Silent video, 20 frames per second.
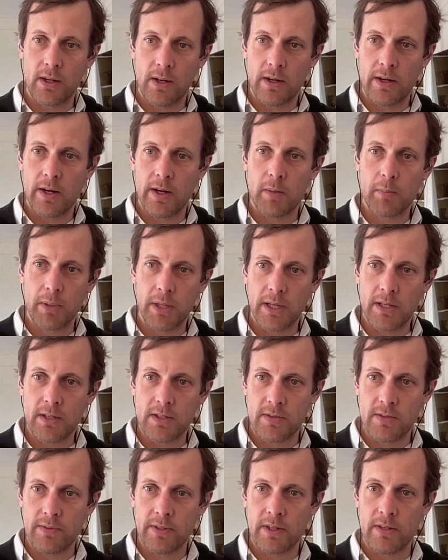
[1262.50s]
on an airplane
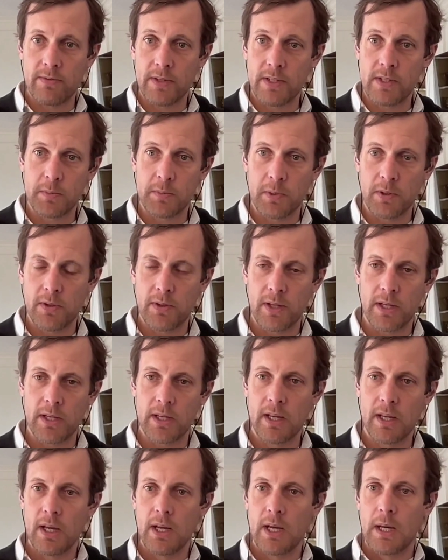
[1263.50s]
is a very visible thing.
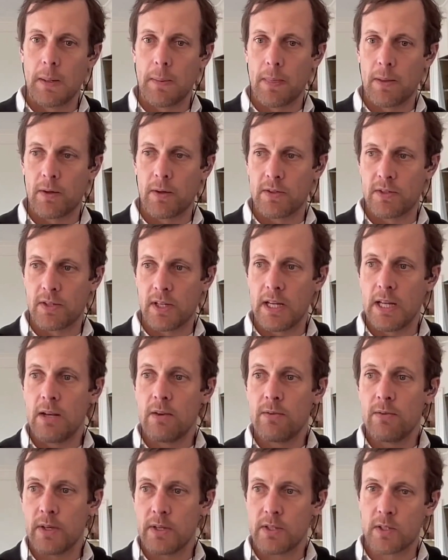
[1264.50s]
There's
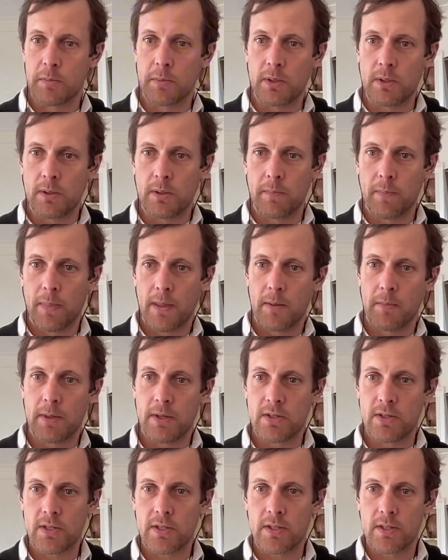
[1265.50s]
invisible
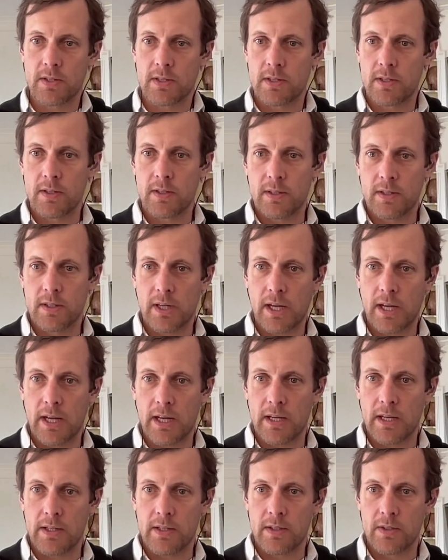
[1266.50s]
emissions
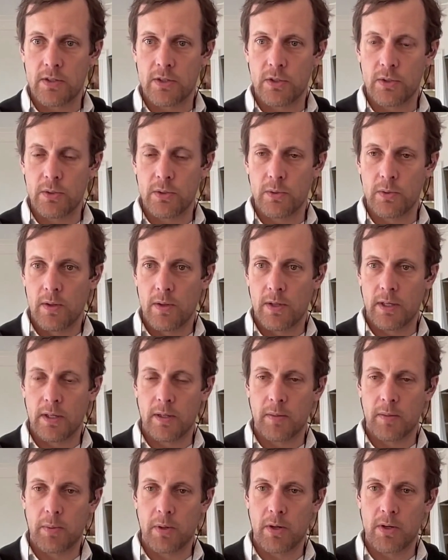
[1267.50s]
tied to
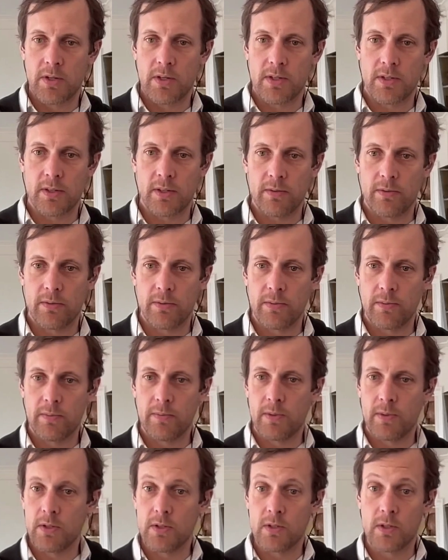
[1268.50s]
the purchase of
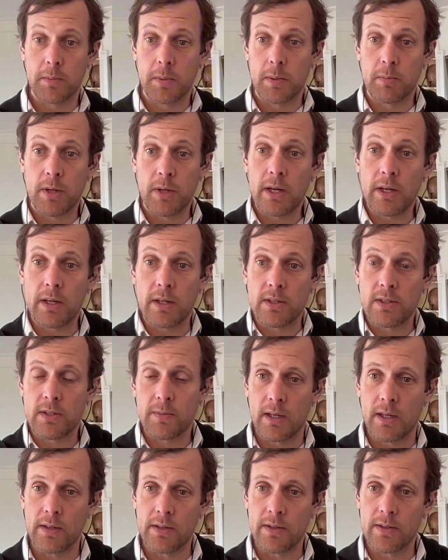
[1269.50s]
consumer products.
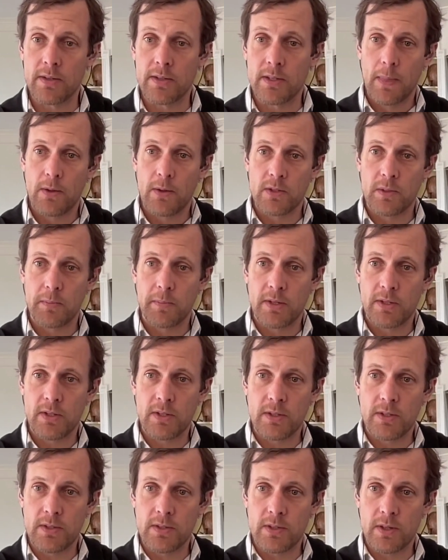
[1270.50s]
And those
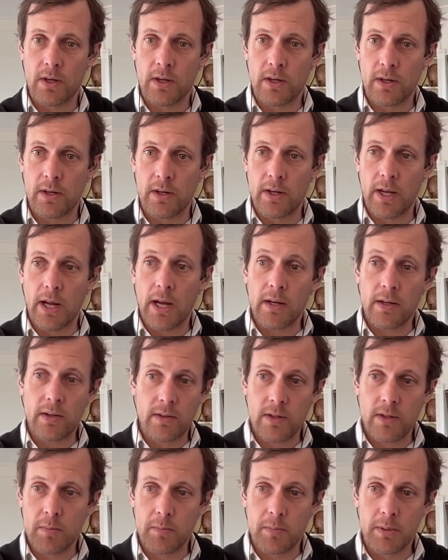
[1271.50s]
emissions are not
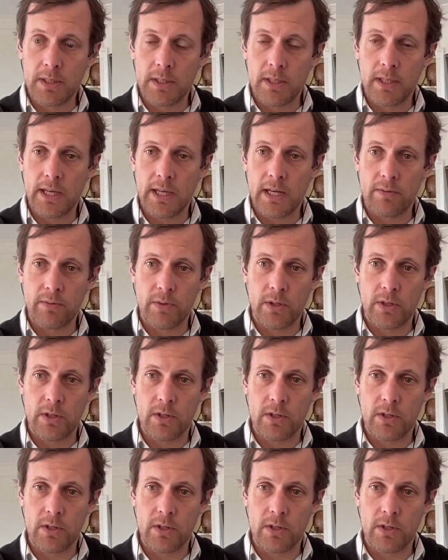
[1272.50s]
completely out of your